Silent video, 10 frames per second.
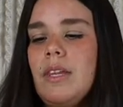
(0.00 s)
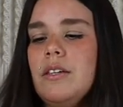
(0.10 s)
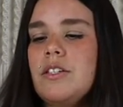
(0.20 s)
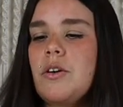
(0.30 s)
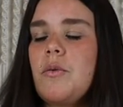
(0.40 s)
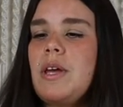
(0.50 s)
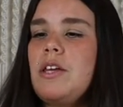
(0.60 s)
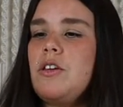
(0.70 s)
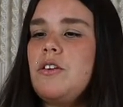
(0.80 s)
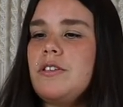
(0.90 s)
So we
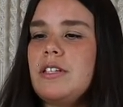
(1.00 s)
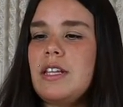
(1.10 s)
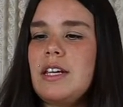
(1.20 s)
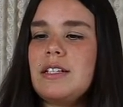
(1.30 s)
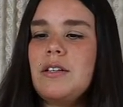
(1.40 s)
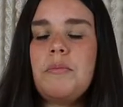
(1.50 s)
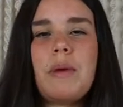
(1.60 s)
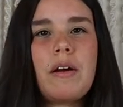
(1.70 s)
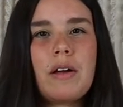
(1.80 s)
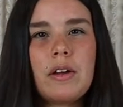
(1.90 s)
used these
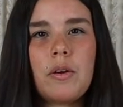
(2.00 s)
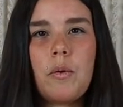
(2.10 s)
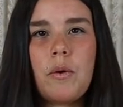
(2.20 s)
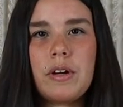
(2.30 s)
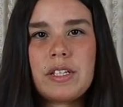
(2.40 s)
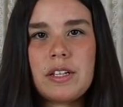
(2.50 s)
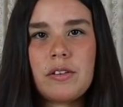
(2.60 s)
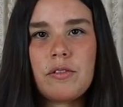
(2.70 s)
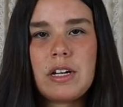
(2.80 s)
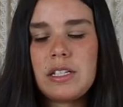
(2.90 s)
Lemurian quartz, and
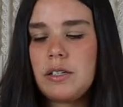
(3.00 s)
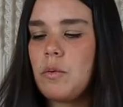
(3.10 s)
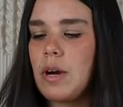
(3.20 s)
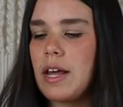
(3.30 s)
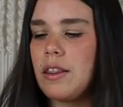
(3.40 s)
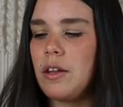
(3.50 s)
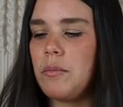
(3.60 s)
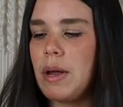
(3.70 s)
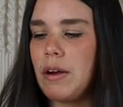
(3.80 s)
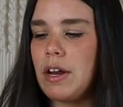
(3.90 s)
the reason why the
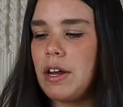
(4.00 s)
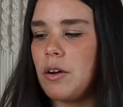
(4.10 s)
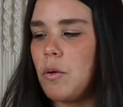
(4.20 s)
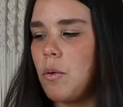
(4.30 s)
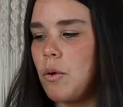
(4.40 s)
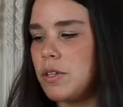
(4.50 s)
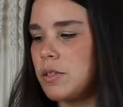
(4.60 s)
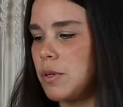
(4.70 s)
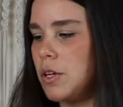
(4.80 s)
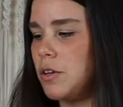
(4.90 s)
Lemurian quartz
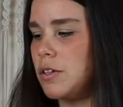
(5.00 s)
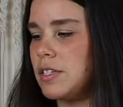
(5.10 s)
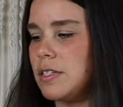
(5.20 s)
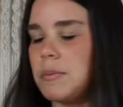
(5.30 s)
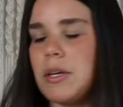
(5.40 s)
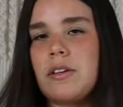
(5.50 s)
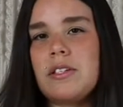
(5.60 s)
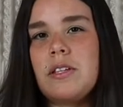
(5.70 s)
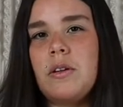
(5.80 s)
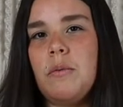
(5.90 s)
were used is
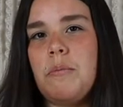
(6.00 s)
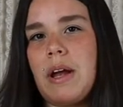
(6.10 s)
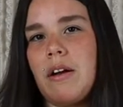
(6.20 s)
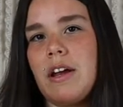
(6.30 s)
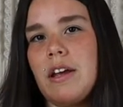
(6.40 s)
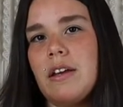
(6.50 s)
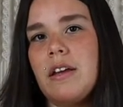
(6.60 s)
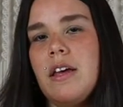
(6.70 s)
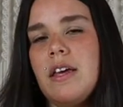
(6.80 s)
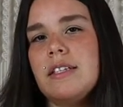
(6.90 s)
because the Lemurian
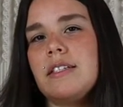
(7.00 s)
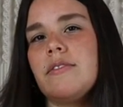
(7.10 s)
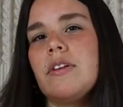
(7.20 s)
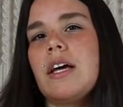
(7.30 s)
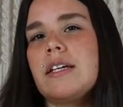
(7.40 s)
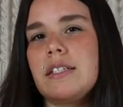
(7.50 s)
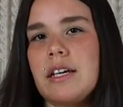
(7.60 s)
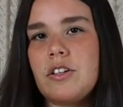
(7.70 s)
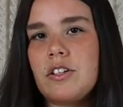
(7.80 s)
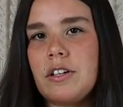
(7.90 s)

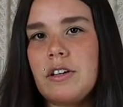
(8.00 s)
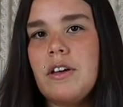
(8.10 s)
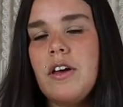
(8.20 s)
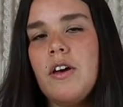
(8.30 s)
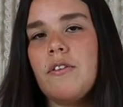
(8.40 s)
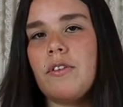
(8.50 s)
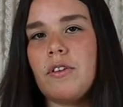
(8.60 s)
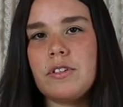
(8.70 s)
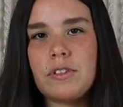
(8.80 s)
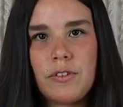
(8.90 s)
civilization, for
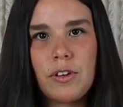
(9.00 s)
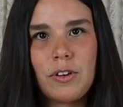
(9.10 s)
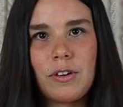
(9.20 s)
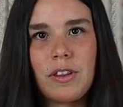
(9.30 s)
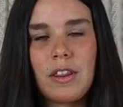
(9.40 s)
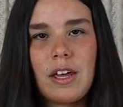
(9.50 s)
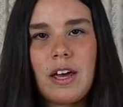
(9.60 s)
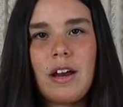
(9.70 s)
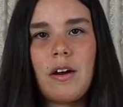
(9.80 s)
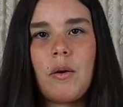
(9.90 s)
those of you
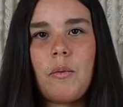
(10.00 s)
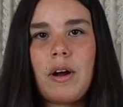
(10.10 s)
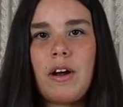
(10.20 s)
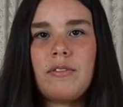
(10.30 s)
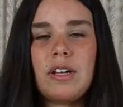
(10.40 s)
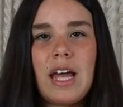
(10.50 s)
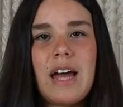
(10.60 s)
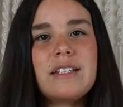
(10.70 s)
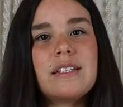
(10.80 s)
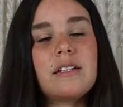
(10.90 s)
that are aware of
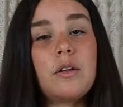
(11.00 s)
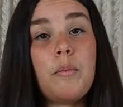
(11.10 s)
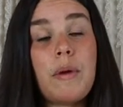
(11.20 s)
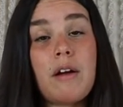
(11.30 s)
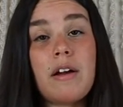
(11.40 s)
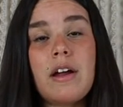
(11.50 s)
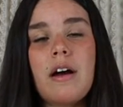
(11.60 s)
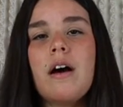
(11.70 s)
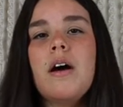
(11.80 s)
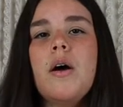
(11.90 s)
Atlantis and
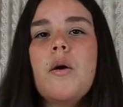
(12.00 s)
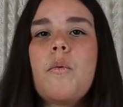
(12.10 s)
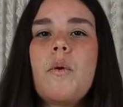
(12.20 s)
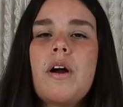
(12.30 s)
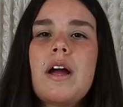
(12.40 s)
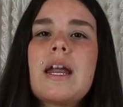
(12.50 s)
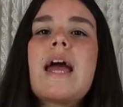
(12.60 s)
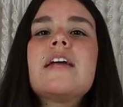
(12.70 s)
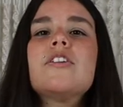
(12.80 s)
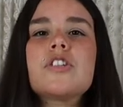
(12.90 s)
Lemuria, were an
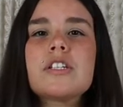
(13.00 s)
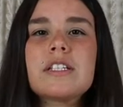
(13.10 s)
ancient